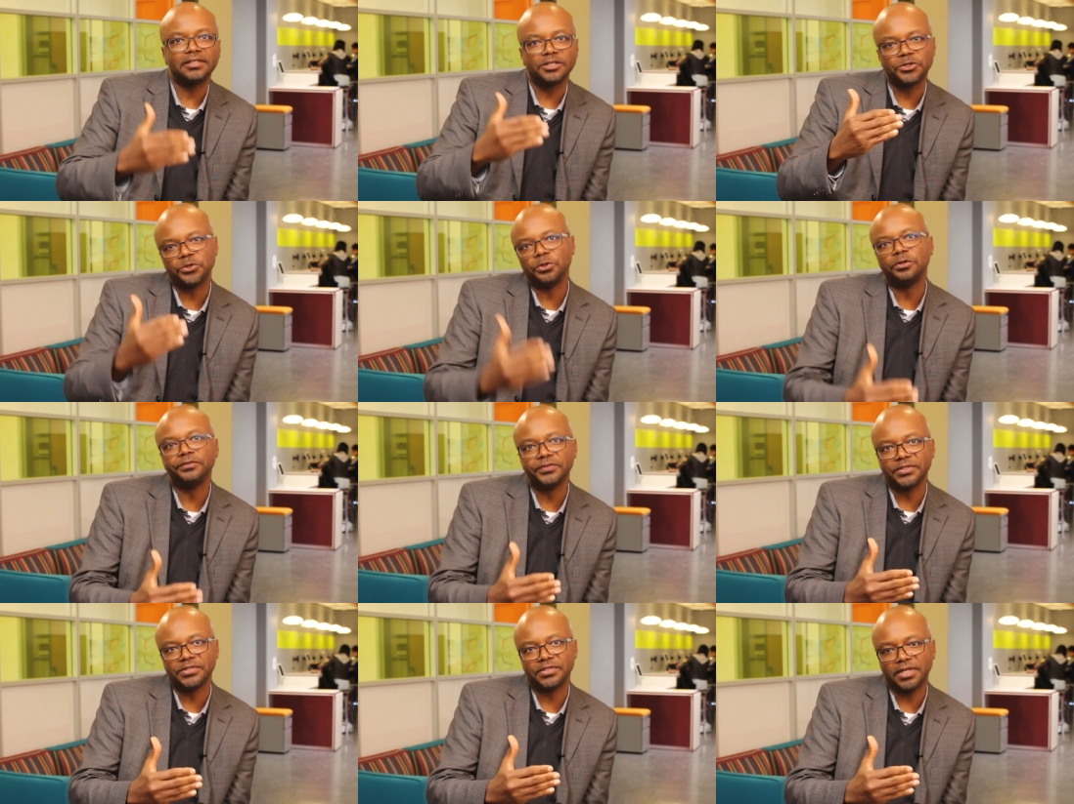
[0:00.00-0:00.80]
the
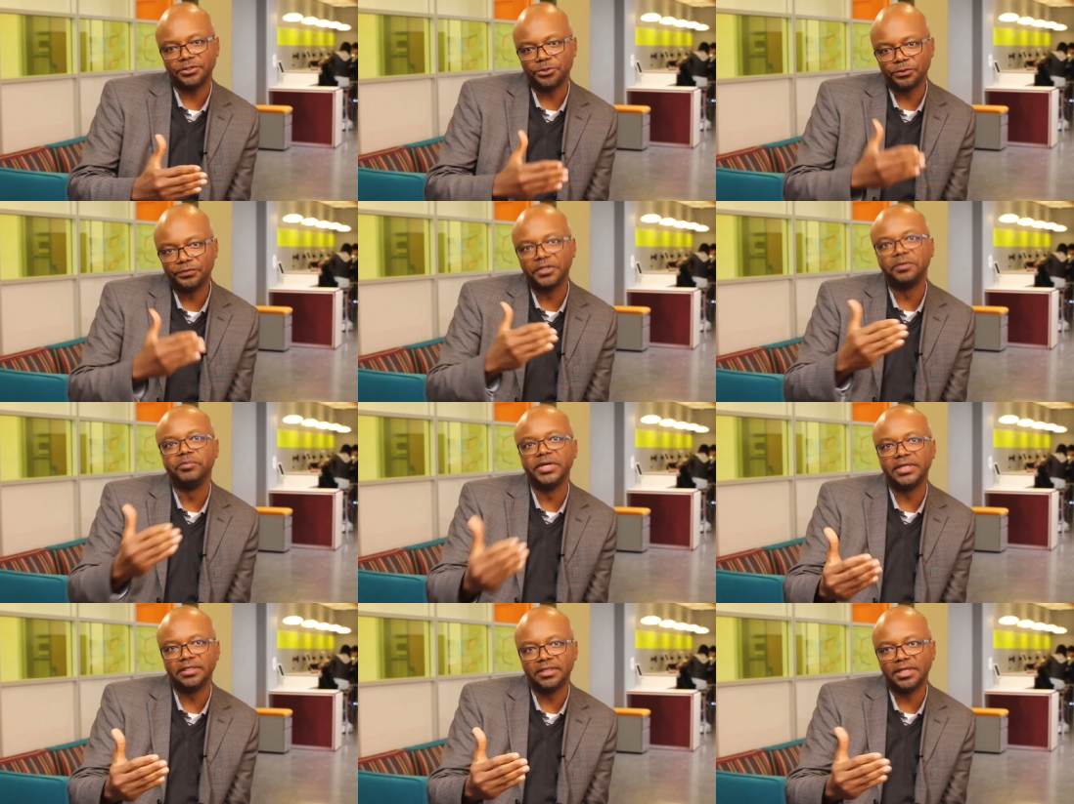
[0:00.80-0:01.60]
service that you've
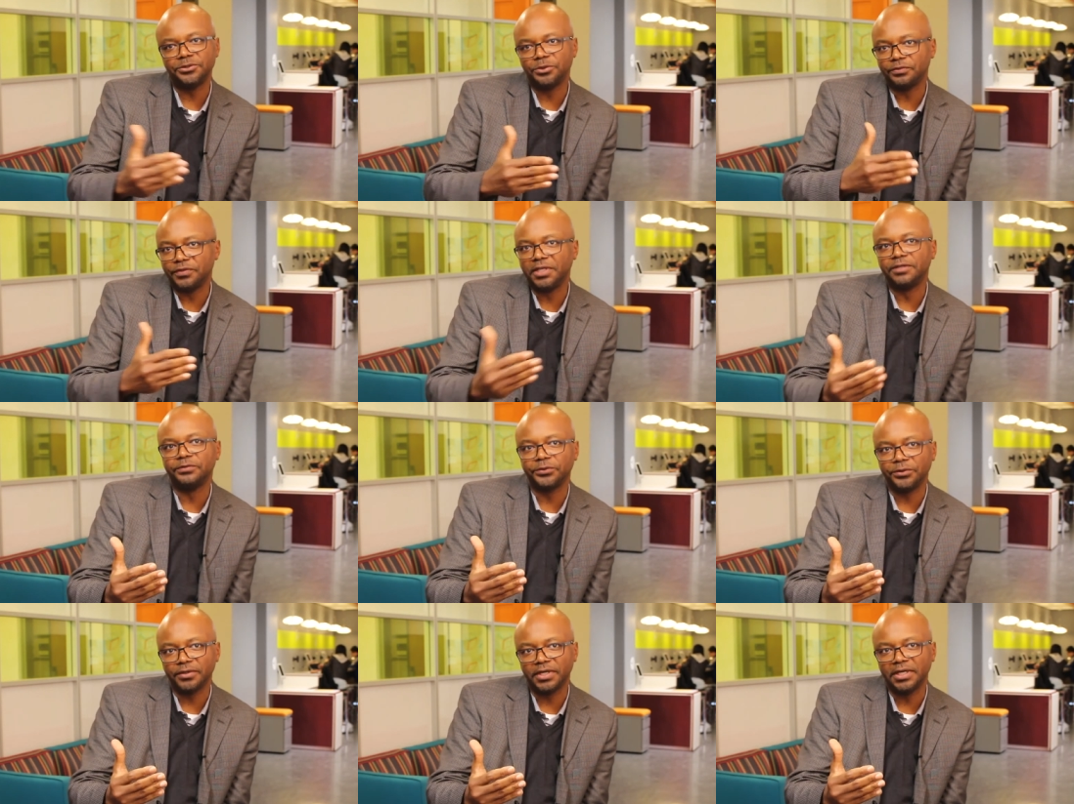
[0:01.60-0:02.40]
committed, that you've done
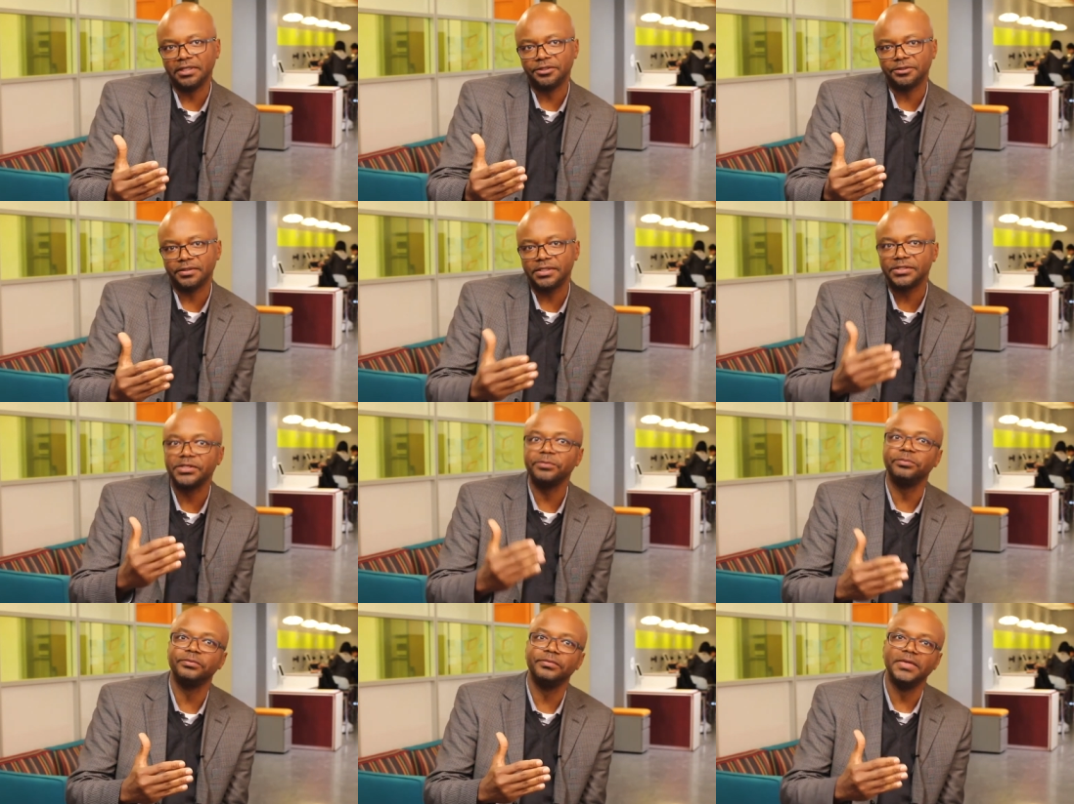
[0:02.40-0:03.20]
for your country, is
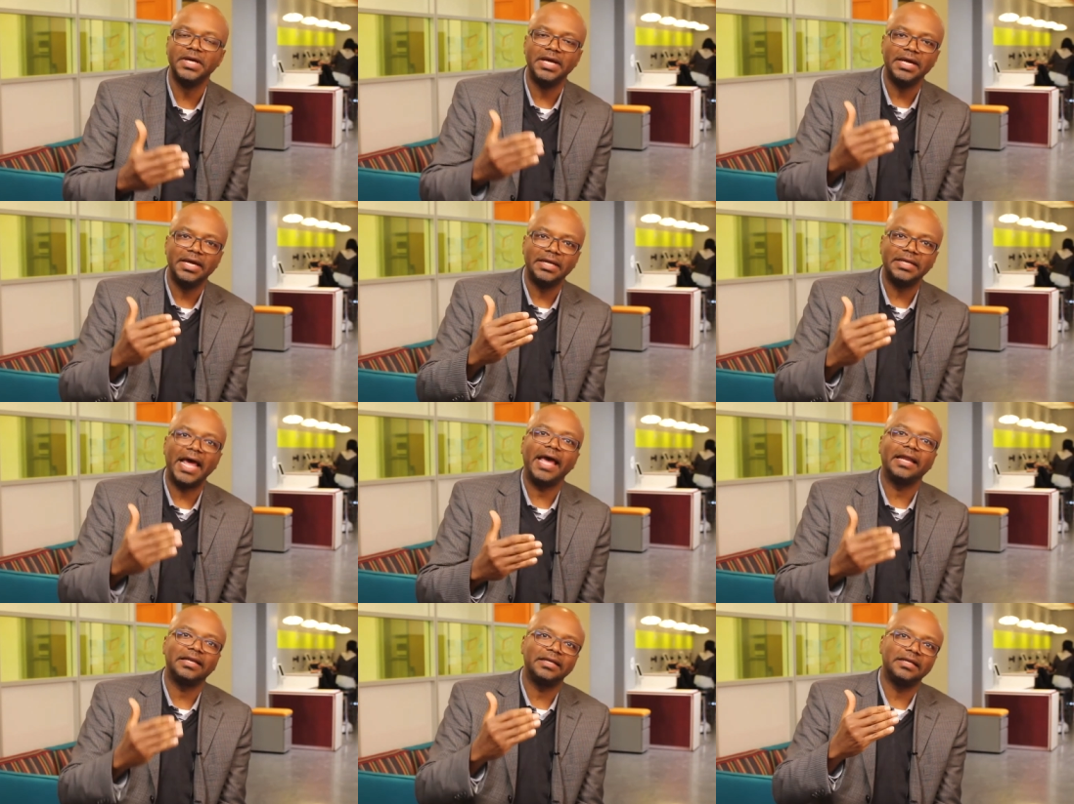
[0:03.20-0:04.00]
something
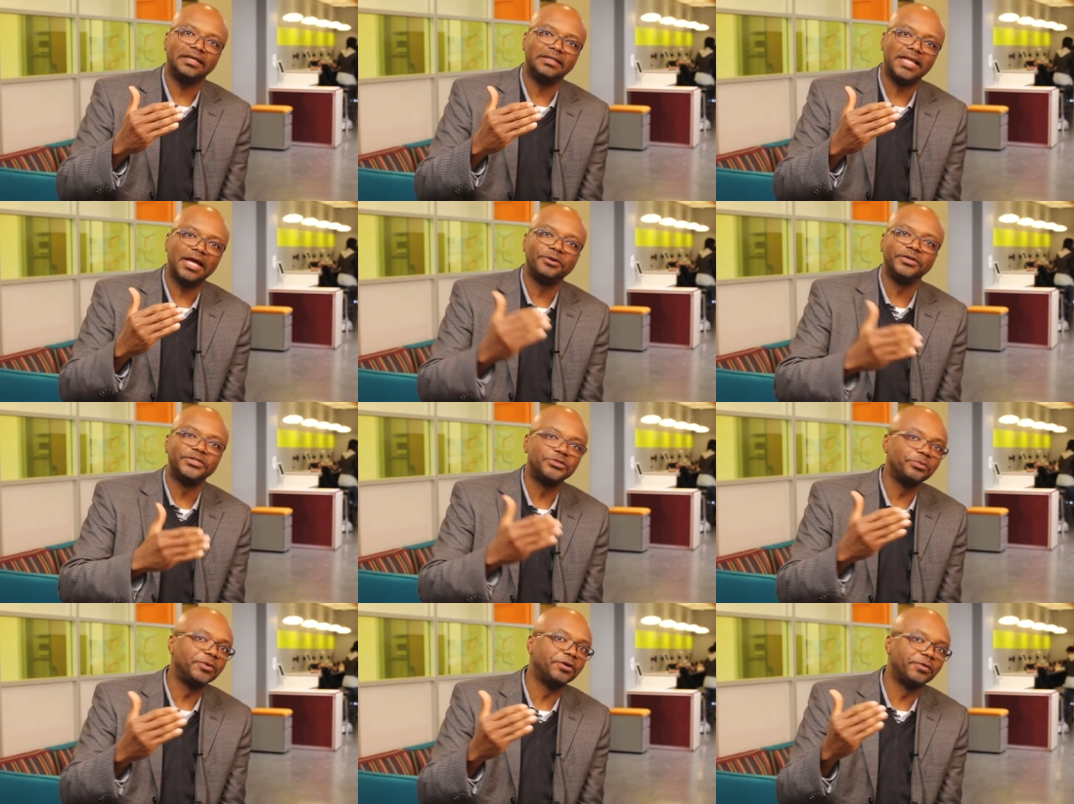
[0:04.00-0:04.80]
that not only is
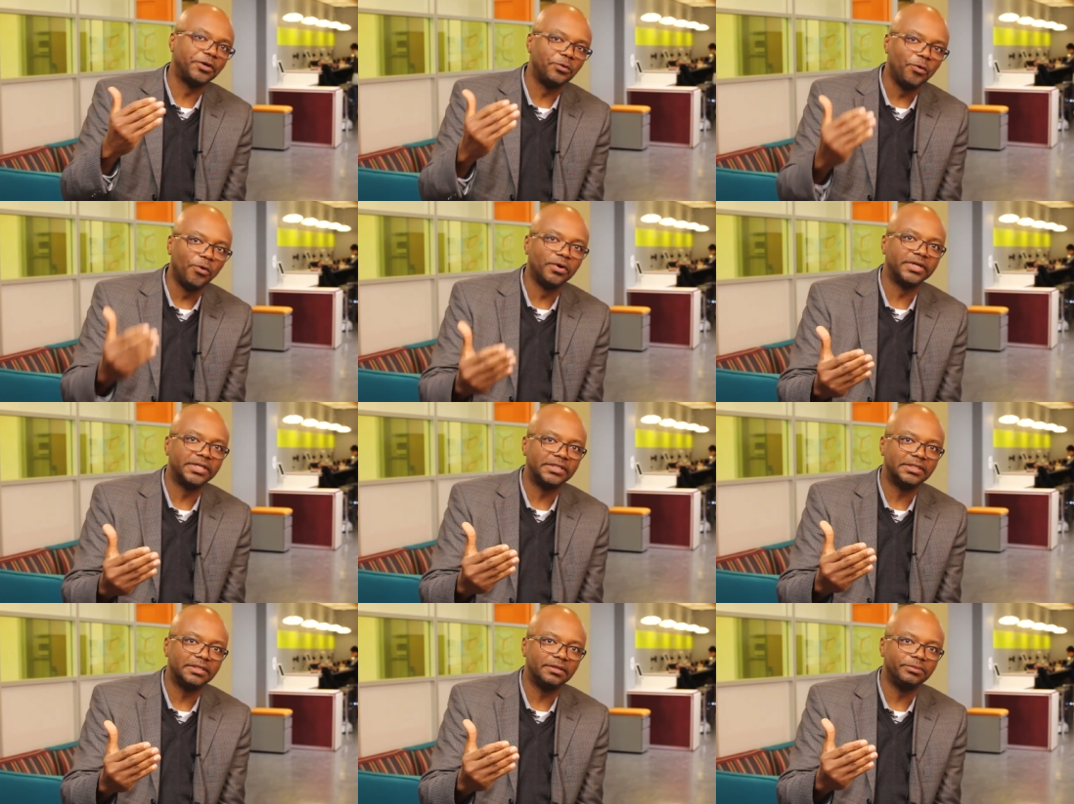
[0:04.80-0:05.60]
to be
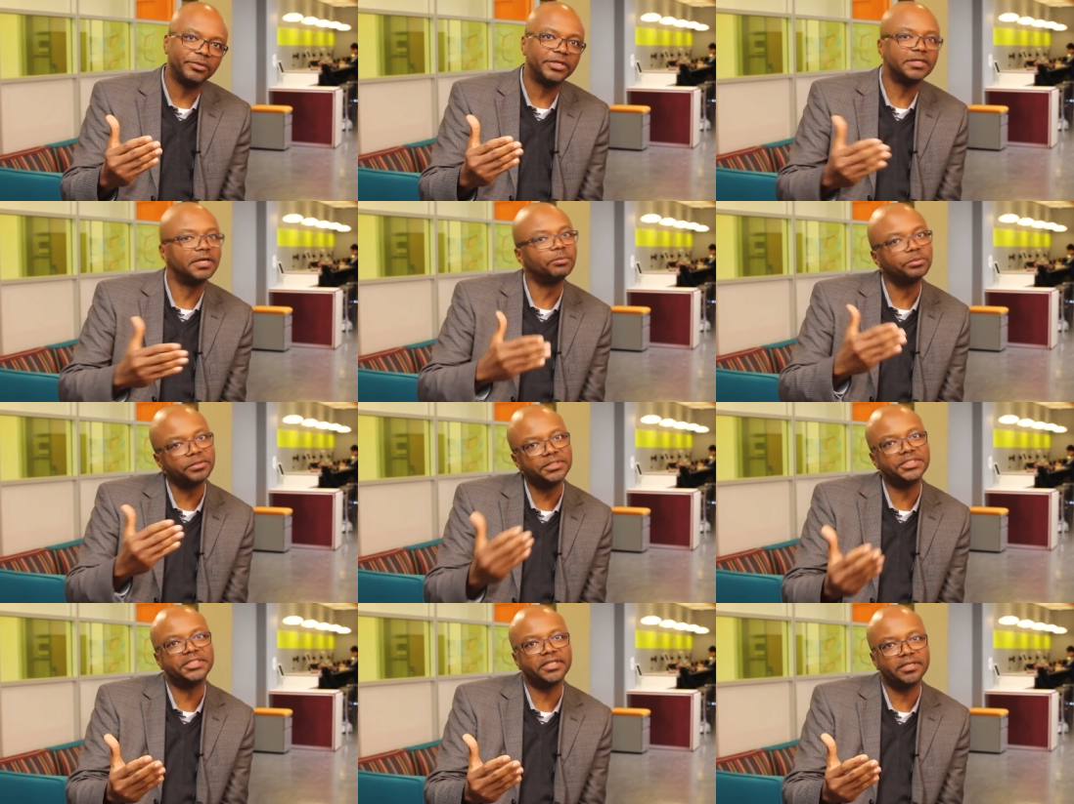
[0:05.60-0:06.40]
rewarded but
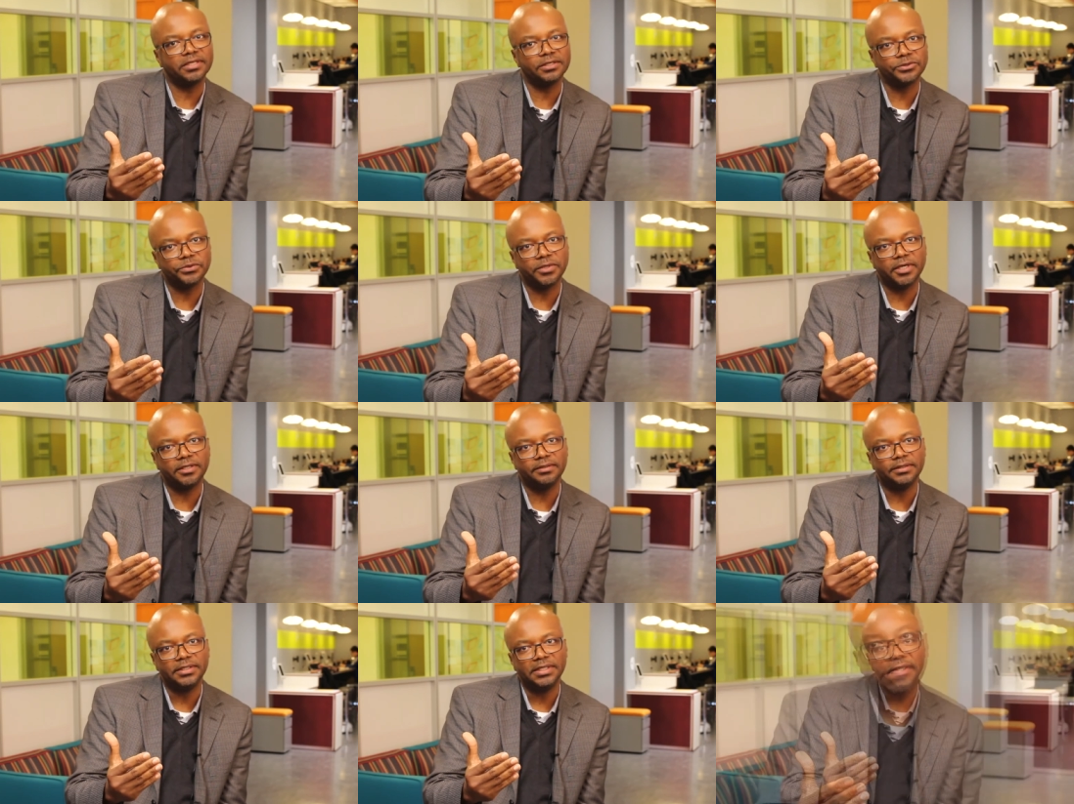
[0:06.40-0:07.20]
appreciated as well.